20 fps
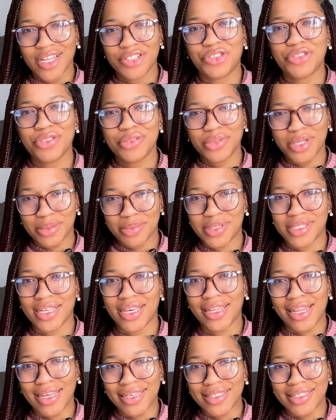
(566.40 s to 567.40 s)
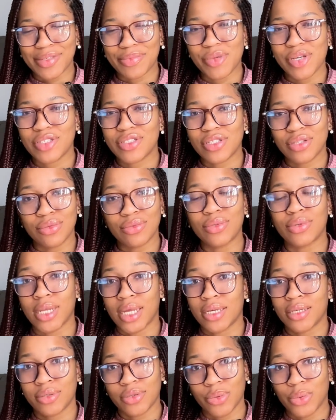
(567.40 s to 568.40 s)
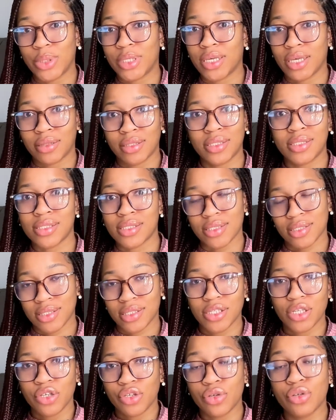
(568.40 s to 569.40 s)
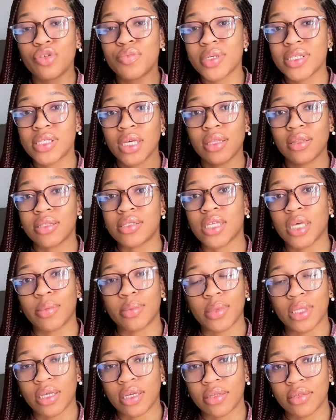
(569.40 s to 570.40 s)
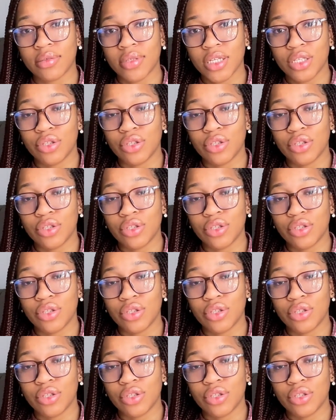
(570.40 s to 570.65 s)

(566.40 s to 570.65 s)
you know what I'm saying? Like it makes it look like, okay, you could be saying the same thing.